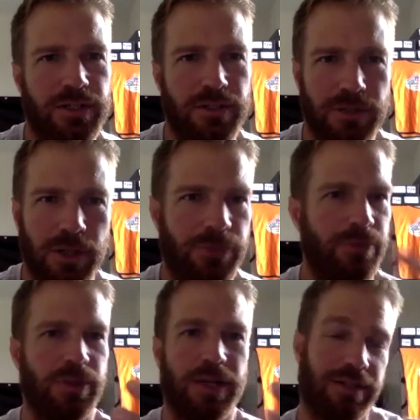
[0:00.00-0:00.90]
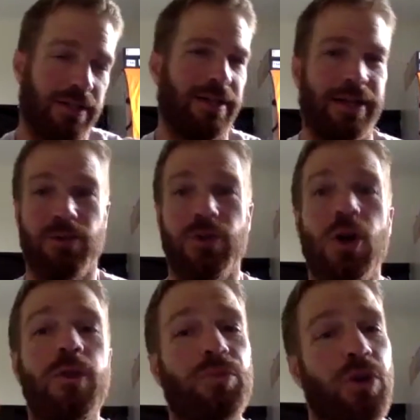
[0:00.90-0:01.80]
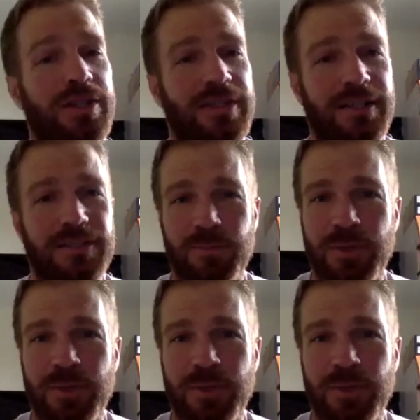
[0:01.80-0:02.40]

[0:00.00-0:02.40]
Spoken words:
You'll go through, I don't know the process,